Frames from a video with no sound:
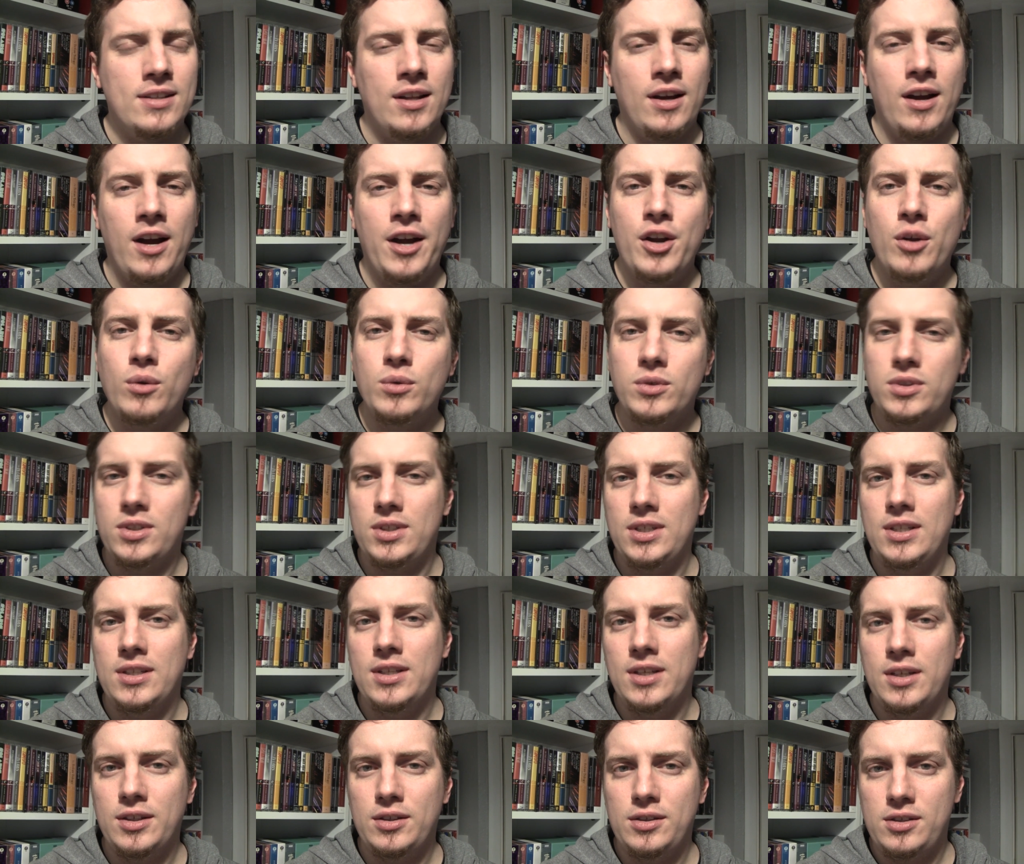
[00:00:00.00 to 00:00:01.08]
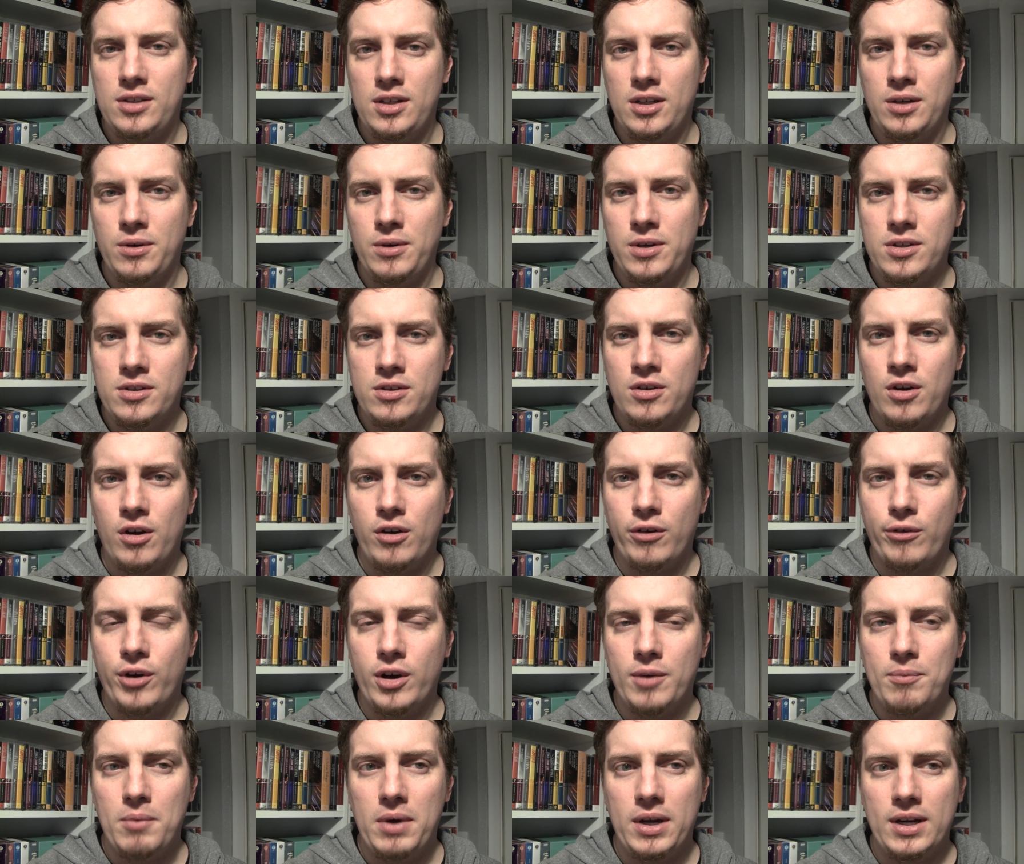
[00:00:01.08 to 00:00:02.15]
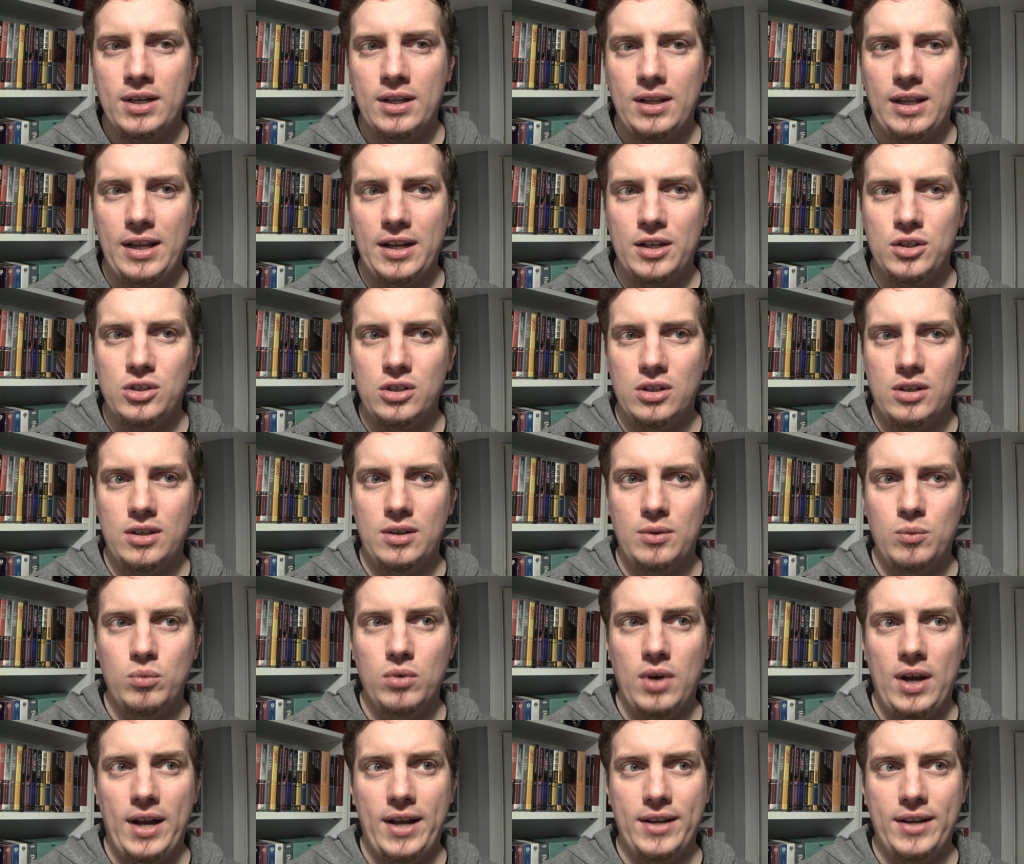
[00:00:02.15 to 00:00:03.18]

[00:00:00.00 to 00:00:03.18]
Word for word: that I don't see this series Conquering My Collection